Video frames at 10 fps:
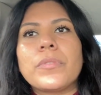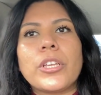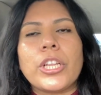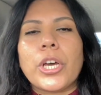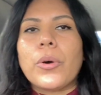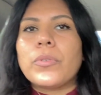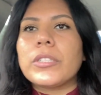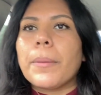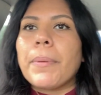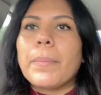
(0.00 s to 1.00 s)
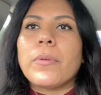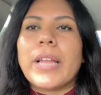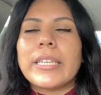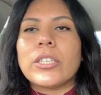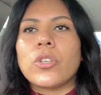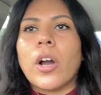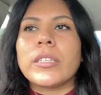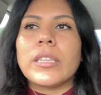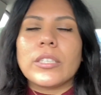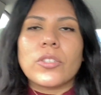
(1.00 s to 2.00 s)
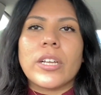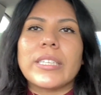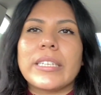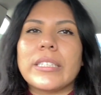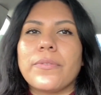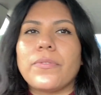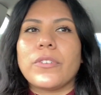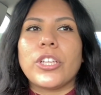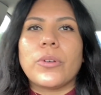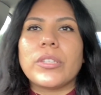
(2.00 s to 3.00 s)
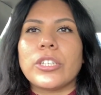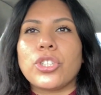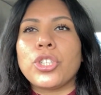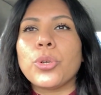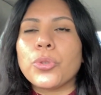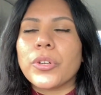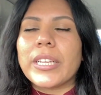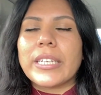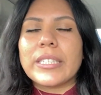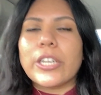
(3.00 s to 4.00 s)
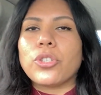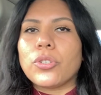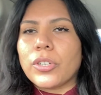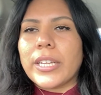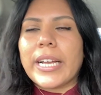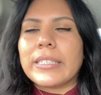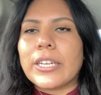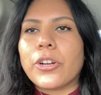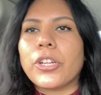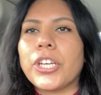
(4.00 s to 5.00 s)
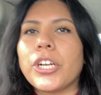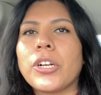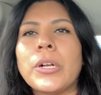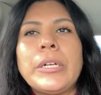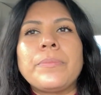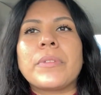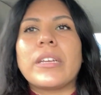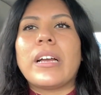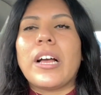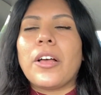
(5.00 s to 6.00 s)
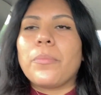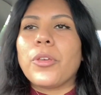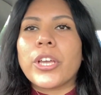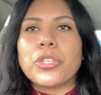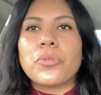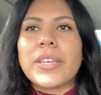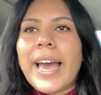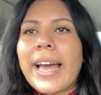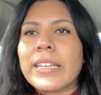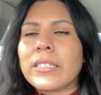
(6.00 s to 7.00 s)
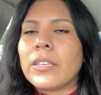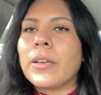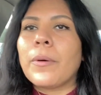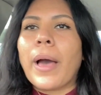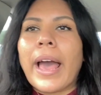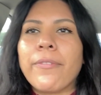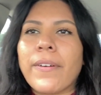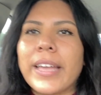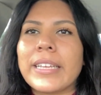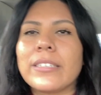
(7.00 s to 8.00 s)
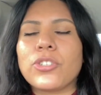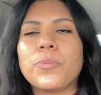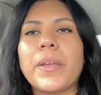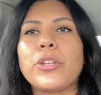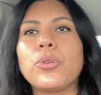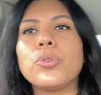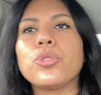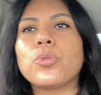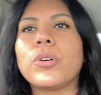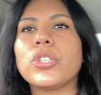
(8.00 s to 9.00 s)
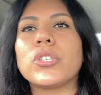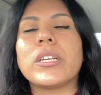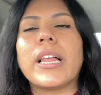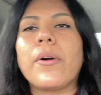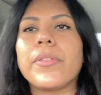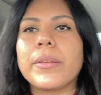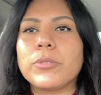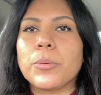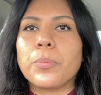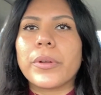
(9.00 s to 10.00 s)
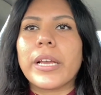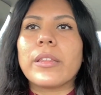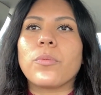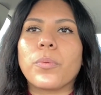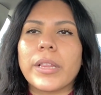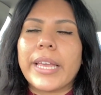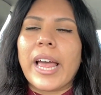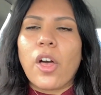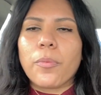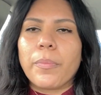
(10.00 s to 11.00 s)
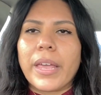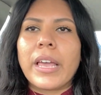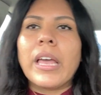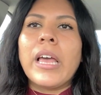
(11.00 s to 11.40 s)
You know, some people like to talk to these thoughts as if, you know, they're children, like scared children, like I said earlier. You can do that. I find it just being neutral, just allowing it to breathe, really helped me